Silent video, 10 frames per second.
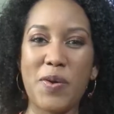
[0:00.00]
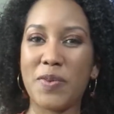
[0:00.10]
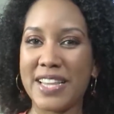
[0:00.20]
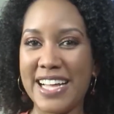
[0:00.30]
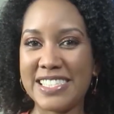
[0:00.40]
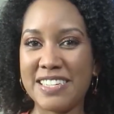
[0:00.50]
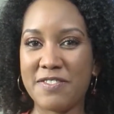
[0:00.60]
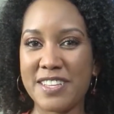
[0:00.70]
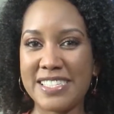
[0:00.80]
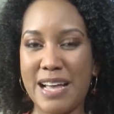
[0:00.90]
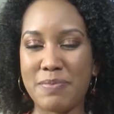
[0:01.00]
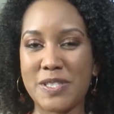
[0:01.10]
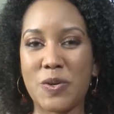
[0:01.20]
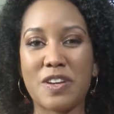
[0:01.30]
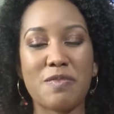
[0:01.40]
Well, that's it for this
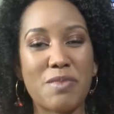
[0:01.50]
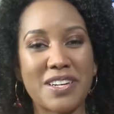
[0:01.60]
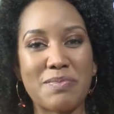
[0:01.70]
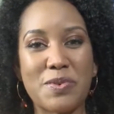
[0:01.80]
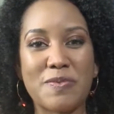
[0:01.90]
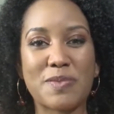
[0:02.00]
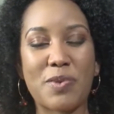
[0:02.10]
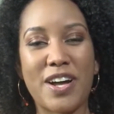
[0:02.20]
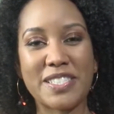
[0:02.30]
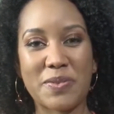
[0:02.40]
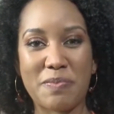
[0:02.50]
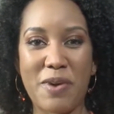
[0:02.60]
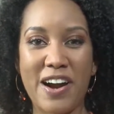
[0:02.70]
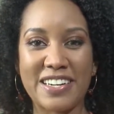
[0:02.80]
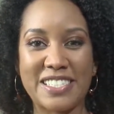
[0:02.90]
episode of Money Moves, brought to you in
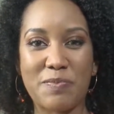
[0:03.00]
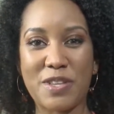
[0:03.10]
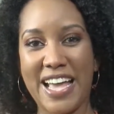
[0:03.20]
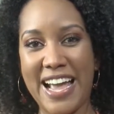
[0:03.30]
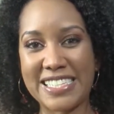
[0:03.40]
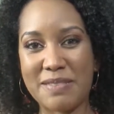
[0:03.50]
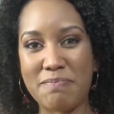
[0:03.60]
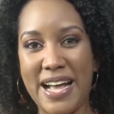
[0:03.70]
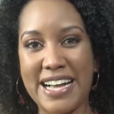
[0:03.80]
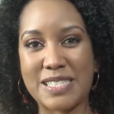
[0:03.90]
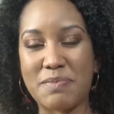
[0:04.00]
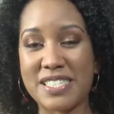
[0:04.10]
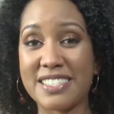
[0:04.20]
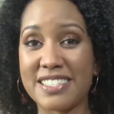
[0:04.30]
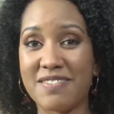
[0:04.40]
partnership with Exim Bank's
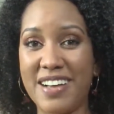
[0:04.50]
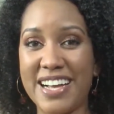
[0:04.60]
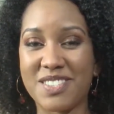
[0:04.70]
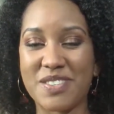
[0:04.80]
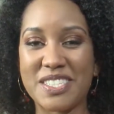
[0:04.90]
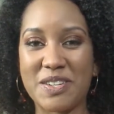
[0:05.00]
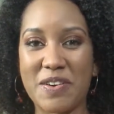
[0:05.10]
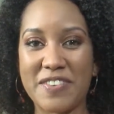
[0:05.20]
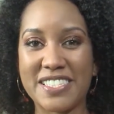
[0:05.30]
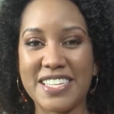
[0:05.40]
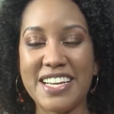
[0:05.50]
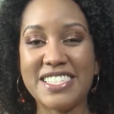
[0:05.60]
Business Advisory Service.